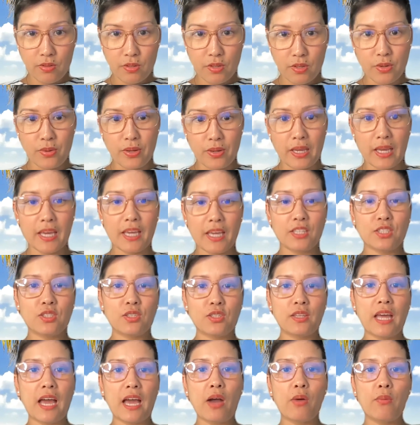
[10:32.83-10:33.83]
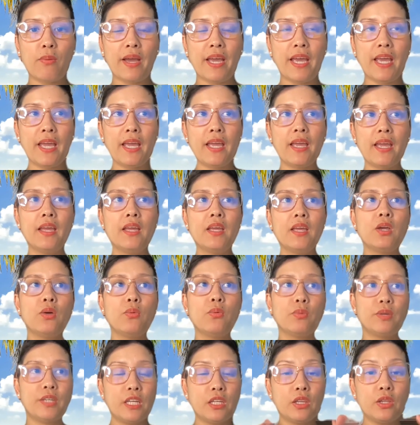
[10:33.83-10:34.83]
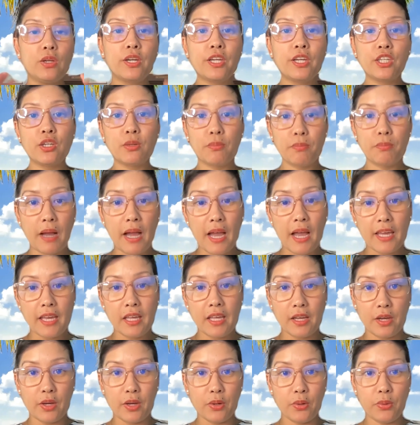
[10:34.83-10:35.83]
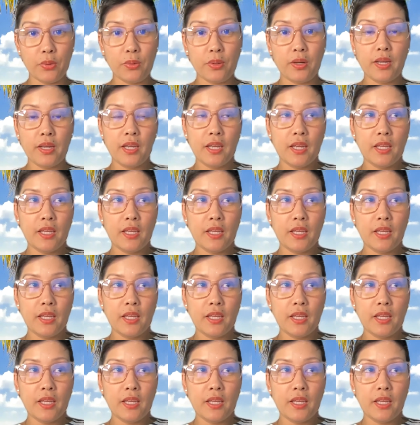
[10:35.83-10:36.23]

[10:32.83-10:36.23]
Okay. So that way, when they look in your bio,